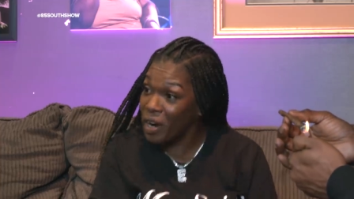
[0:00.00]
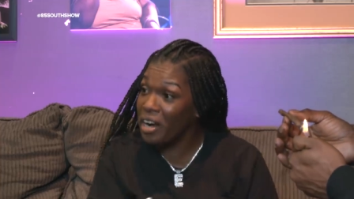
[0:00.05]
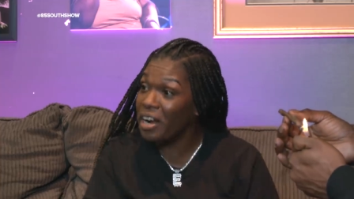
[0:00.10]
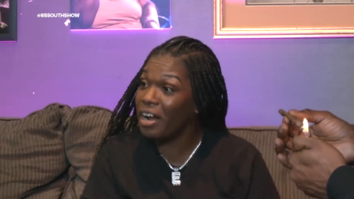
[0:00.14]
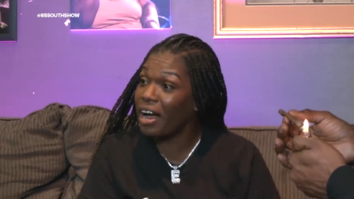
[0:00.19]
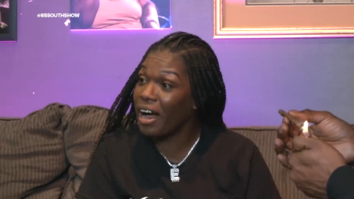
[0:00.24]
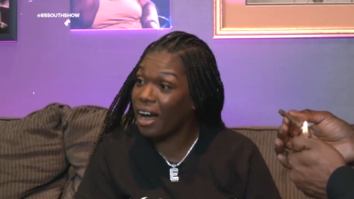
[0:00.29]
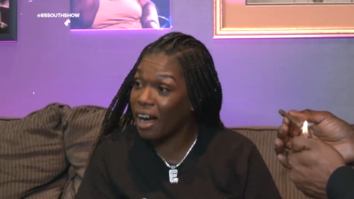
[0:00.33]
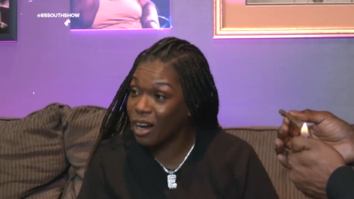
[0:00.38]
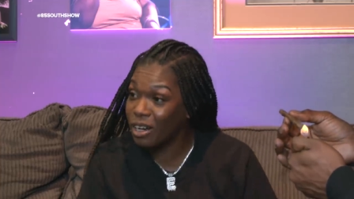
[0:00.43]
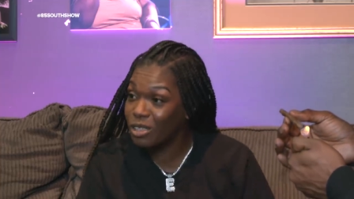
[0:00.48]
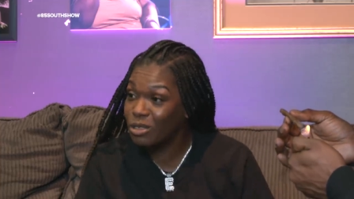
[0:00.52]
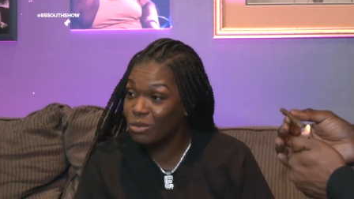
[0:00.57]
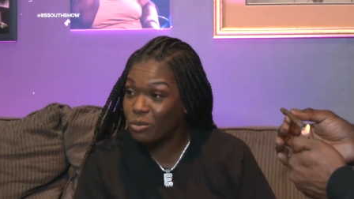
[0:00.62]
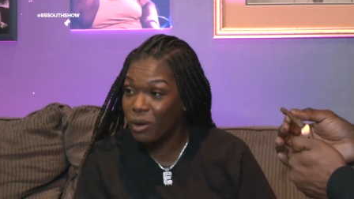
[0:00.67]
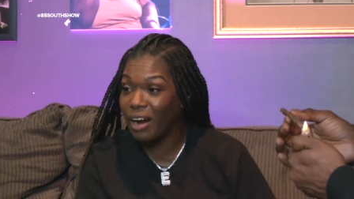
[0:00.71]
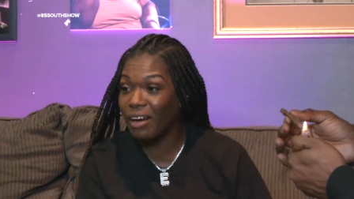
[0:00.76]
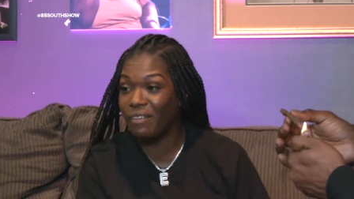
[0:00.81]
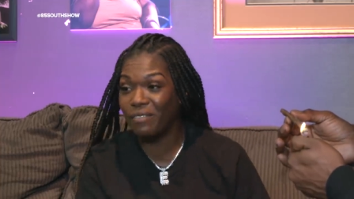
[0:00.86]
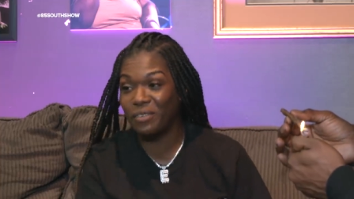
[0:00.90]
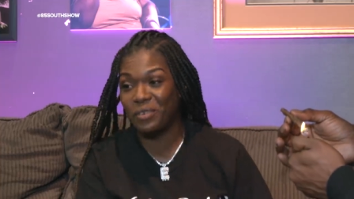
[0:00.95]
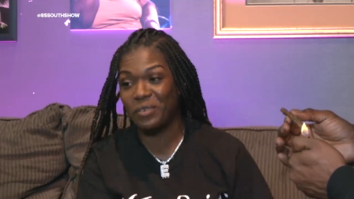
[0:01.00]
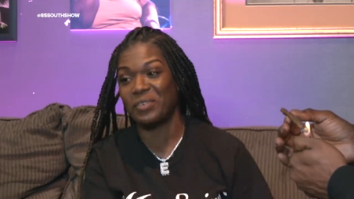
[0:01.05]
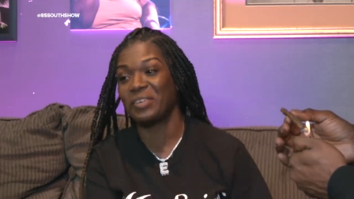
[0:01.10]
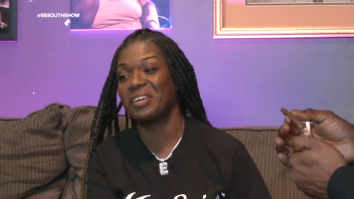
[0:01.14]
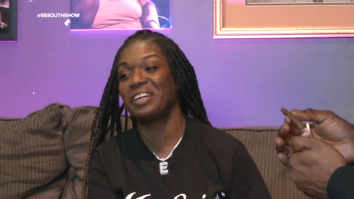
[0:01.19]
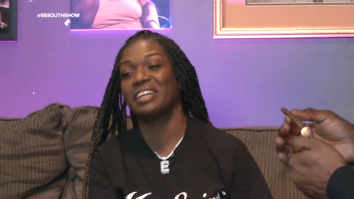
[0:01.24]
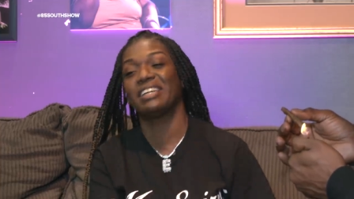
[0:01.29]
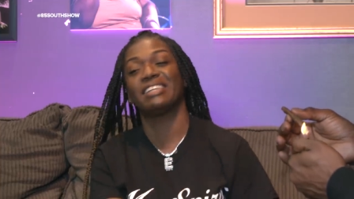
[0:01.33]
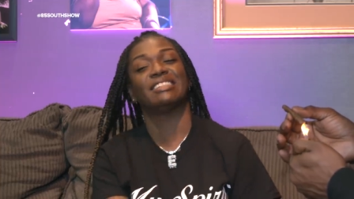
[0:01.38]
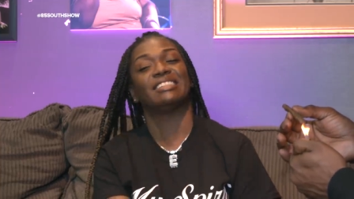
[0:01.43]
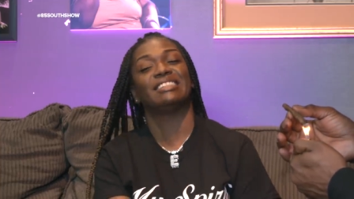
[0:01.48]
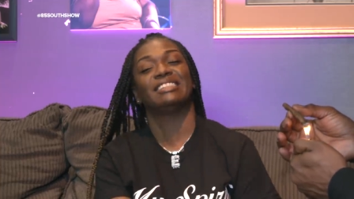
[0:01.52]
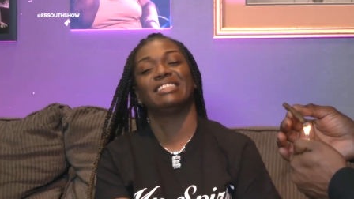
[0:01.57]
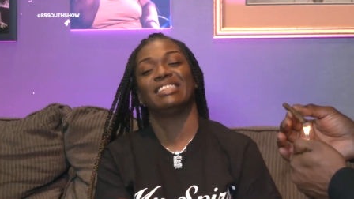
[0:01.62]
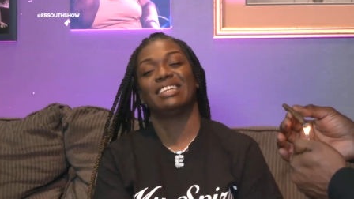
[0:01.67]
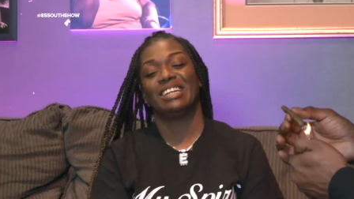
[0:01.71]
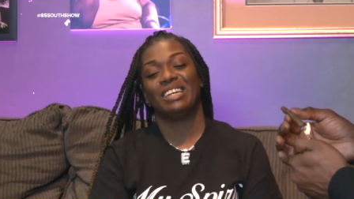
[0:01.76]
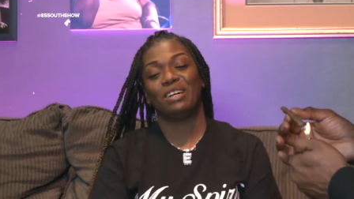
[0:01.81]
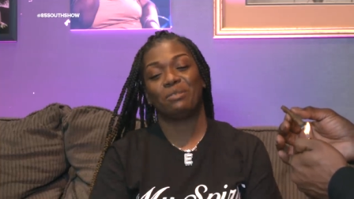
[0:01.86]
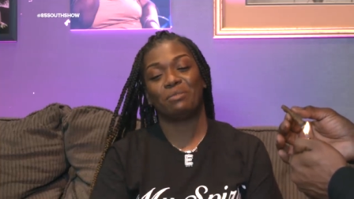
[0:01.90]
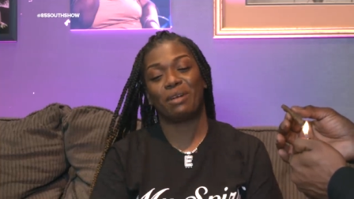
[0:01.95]
real housewife for real.
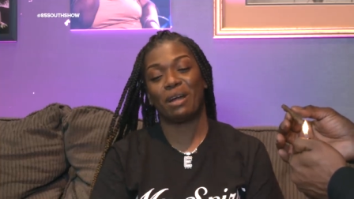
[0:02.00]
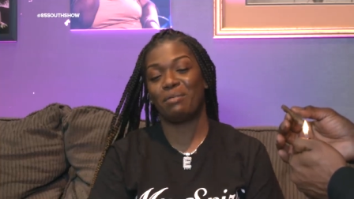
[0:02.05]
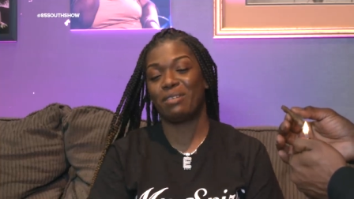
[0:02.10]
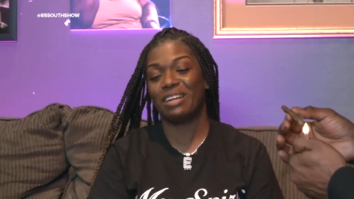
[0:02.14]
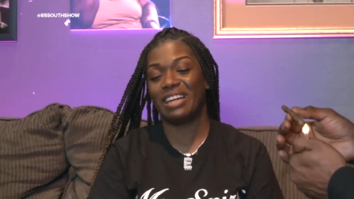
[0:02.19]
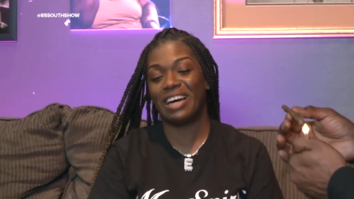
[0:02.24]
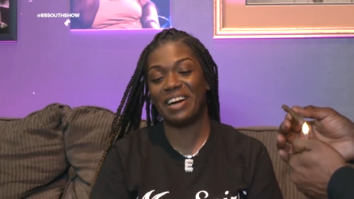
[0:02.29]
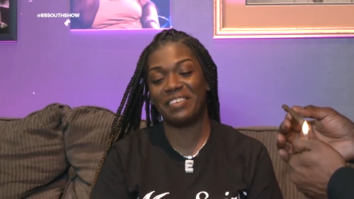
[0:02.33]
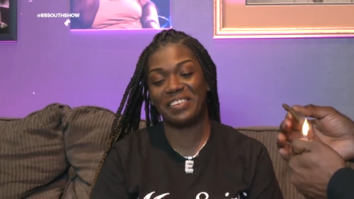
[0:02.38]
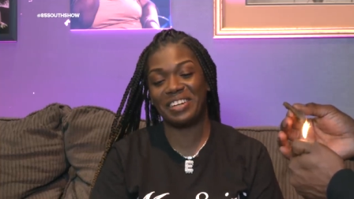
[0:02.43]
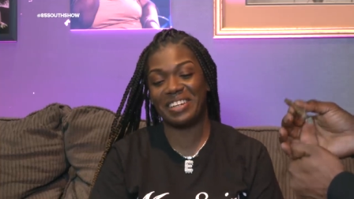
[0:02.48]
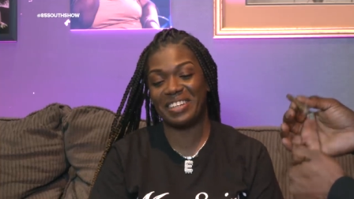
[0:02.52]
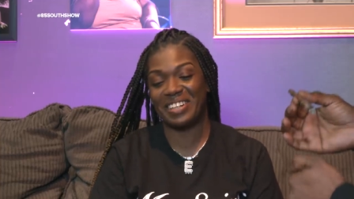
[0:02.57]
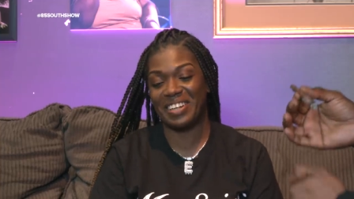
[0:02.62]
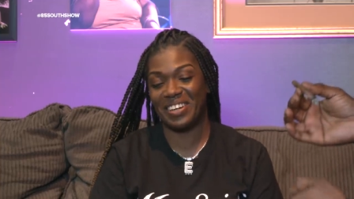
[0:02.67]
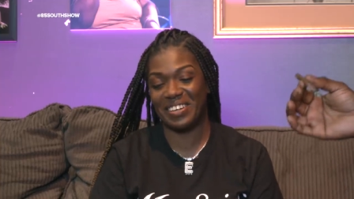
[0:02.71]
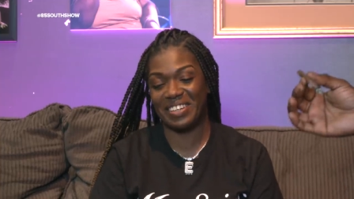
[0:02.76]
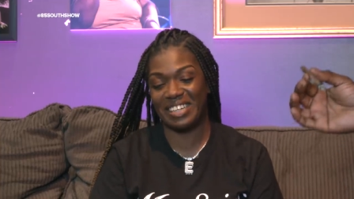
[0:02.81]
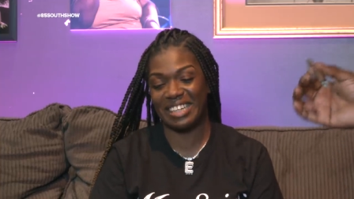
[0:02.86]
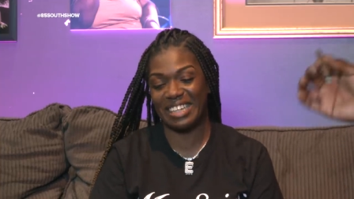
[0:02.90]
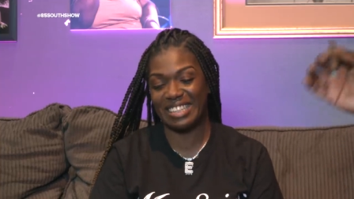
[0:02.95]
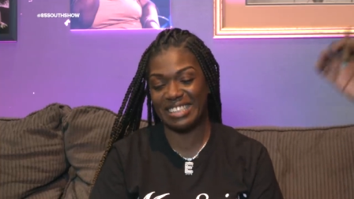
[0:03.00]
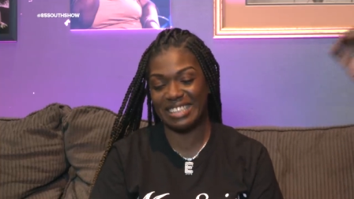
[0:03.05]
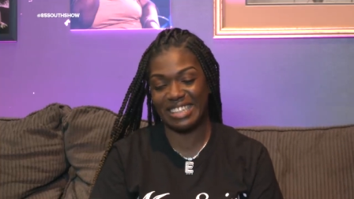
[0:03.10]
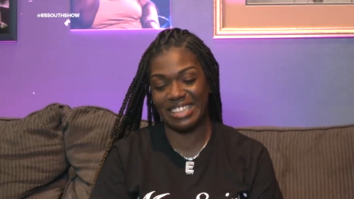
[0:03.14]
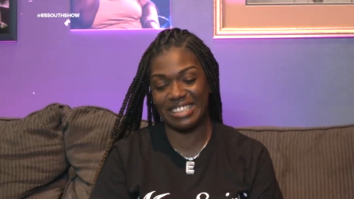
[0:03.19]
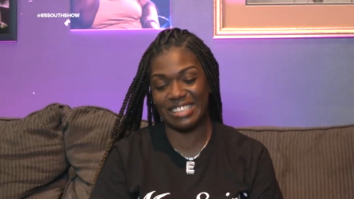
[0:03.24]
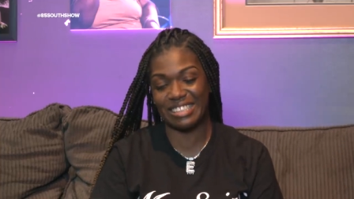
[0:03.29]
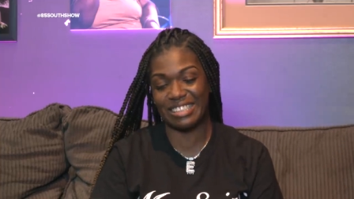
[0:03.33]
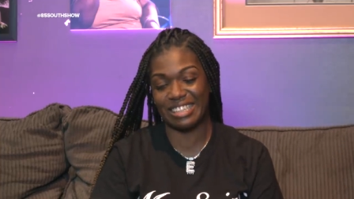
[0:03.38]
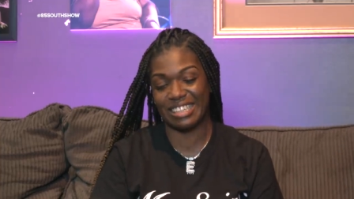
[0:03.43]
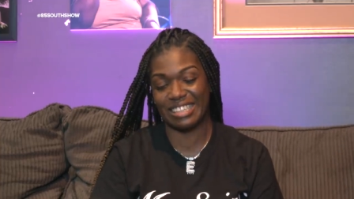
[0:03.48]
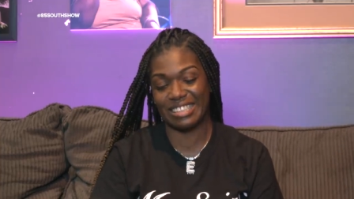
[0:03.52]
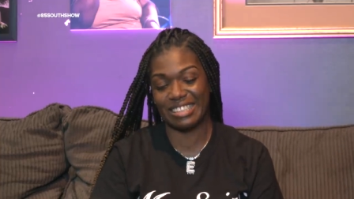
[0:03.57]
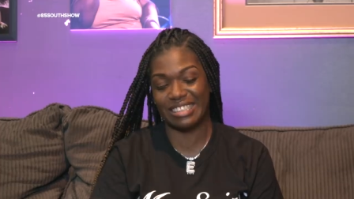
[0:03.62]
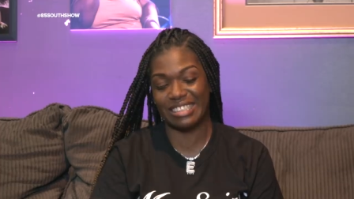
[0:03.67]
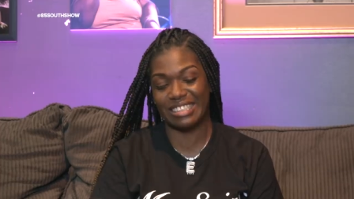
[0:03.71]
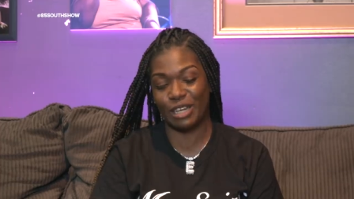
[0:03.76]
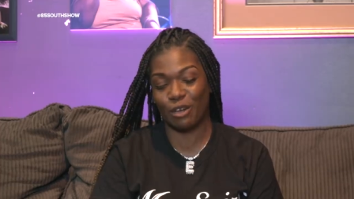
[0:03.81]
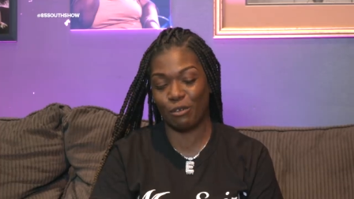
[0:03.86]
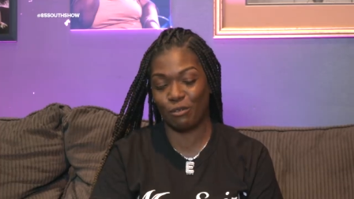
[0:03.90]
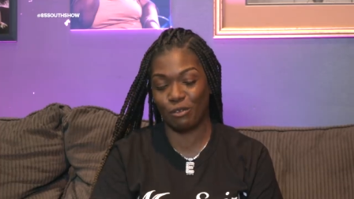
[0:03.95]
But I'm loving it though. It's it's it's
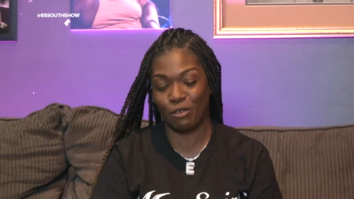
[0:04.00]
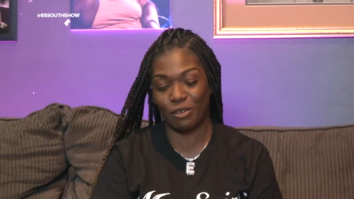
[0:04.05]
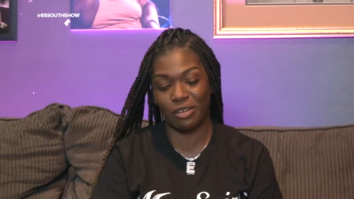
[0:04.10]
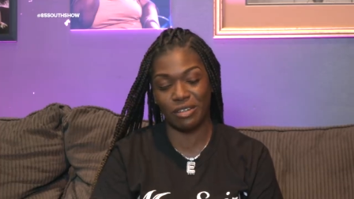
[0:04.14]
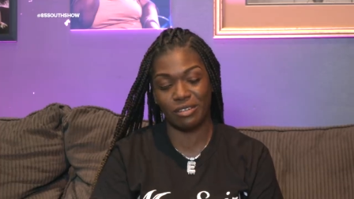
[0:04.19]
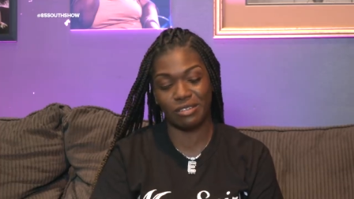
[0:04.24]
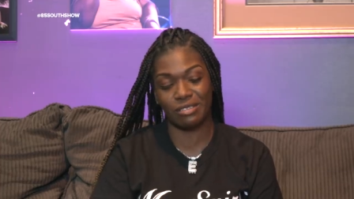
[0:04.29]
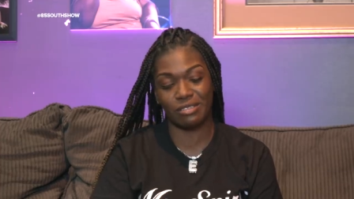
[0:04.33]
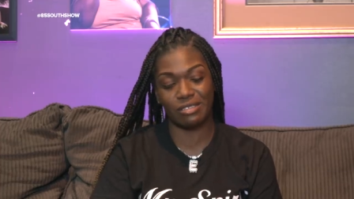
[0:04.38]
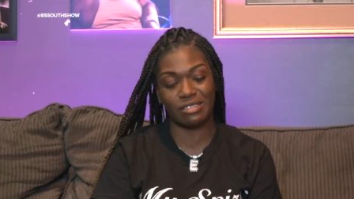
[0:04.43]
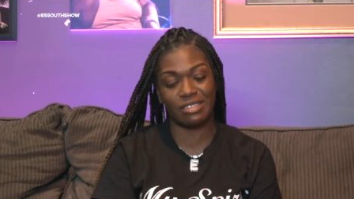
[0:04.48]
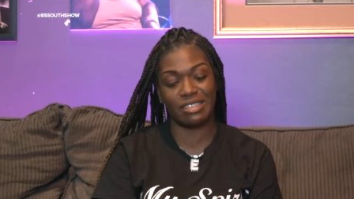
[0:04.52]
different.